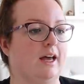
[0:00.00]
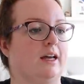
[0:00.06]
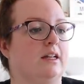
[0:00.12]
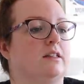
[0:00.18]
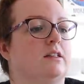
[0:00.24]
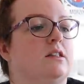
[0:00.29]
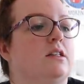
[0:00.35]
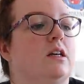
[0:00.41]

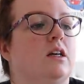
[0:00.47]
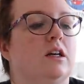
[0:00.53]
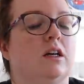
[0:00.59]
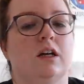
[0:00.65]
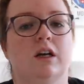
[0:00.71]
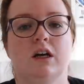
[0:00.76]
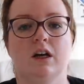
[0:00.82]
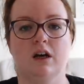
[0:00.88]
and
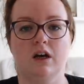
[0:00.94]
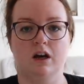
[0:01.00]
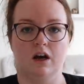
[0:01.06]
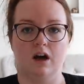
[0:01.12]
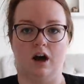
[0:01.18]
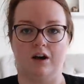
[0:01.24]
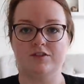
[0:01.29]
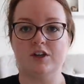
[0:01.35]

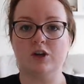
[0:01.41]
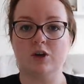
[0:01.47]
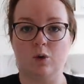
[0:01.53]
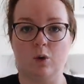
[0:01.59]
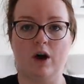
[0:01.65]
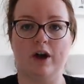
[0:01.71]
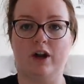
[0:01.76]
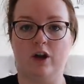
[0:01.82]
I've done
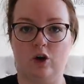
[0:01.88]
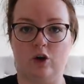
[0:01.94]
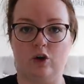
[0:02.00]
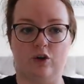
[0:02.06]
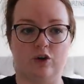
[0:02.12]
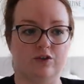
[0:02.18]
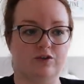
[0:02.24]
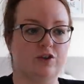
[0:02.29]
quite a
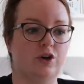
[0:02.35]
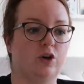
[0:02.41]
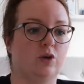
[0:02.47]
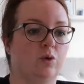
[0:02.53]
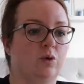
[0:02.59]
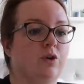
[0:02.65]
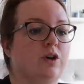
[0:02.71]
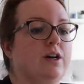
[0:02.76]
lot of
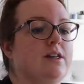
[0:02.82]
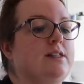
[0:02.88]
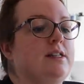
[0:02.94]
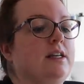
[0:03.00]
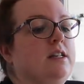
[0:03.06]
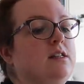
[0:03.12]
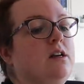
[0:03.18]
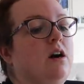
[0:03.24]
organising and